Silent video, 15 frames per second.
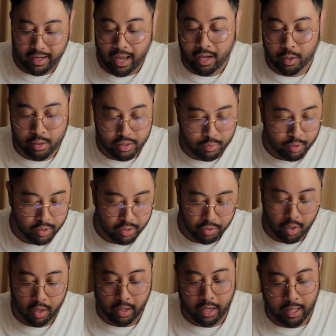Gecko is really
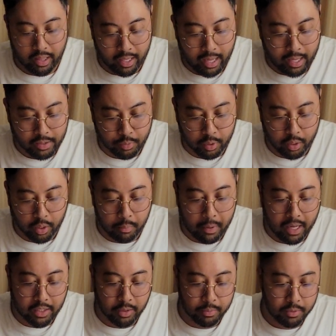strong, and I think it has really good
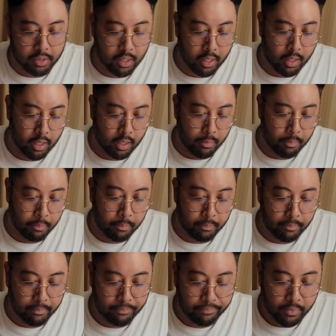matchups.
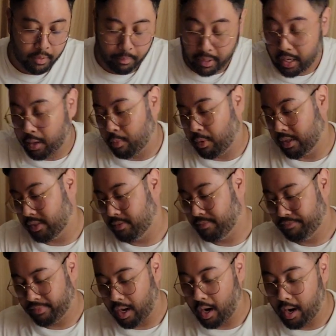But anyways,
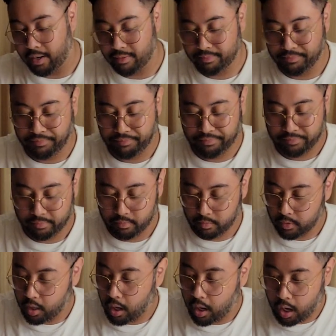all
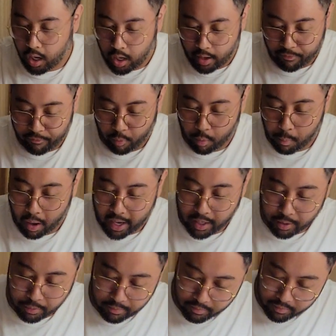right. 4 brand
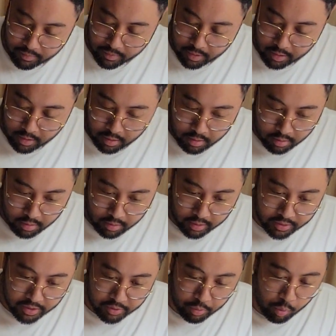new.
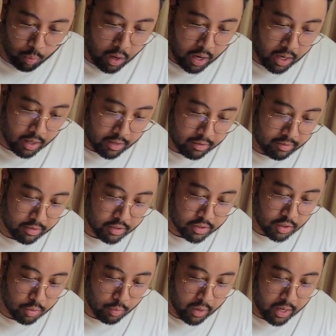This is required. There's
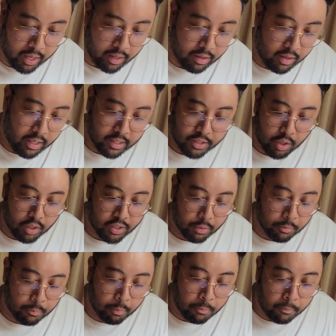no way. It starts
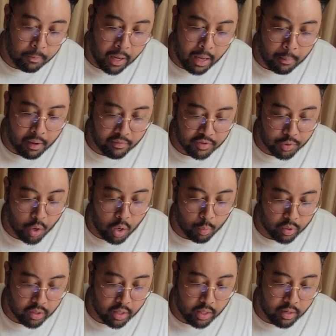your game off strong
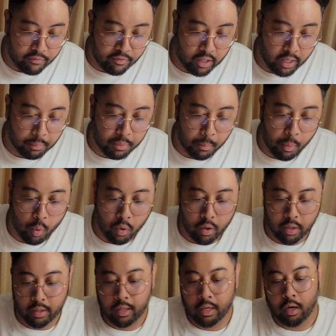with filling up the
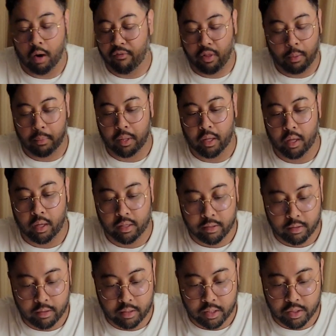board, or filling up the
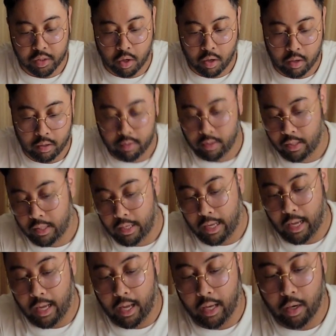discard,
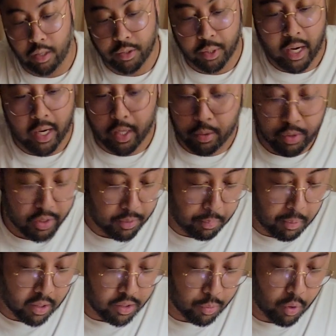and also getting you just
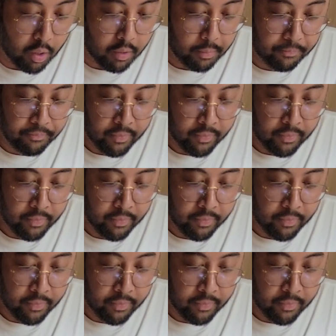+1.